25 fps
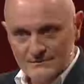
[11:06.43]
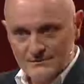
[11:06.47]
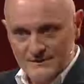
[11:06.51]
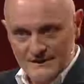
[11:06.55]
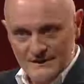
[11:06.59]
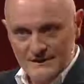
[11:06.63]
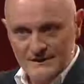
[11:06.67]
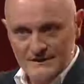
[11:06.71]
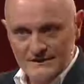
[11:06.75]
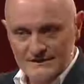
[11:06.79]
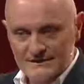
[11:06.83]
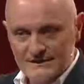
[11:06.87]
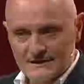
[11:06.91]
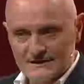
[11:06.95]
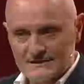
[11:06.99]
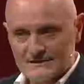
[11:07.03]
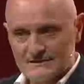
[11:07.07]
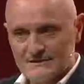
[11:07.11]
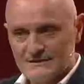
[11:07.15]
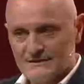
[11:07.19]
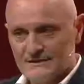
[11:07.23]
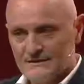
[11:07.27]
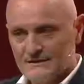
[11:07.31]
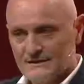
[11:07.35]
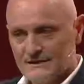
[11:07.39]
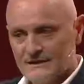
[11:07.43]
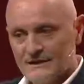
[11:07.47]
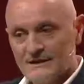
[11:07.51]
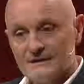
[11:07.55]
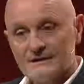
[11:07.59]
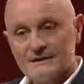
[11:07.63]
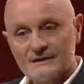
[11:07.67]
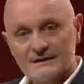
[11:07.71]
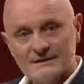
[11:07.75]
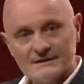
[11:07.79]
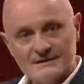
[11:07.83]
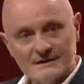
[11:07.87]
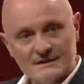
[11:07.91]
really that can
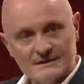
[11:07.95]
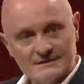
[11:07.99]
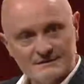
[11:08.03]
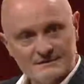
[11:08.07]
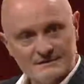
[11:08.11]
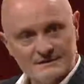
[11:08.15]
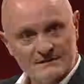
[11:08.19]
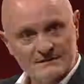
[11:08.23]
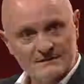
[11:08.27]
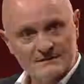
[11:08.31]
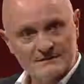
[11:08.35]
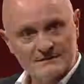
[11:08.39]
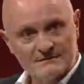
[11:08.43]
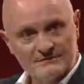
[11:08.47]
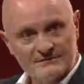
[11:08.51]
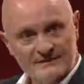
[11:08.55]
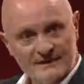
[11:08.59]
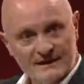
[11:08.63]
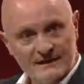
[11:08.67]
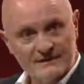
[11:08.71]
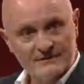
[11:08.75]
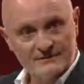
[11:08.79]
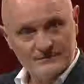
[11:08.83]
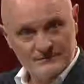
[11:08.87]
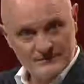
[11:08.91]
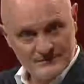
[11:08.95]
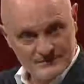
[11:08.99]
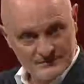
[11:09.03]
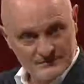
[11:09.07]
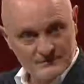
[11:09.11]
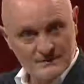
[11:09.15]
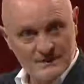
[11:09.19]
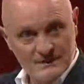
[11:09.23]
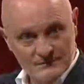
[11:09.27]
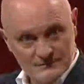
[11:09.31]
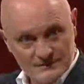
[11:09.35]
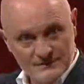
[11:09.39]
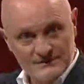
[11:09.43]
create value
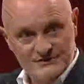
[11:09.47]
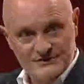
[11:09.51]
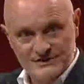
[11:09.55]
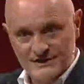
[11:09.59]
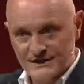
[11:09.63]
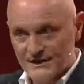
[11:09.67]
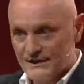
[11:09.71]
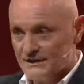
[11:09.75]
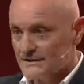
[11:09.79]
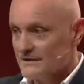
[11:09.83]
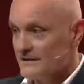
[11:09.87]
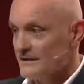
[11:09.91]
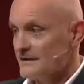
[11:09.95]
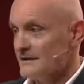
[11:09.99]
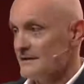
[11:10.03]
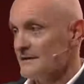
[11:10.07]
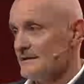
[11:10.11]
throughout the chain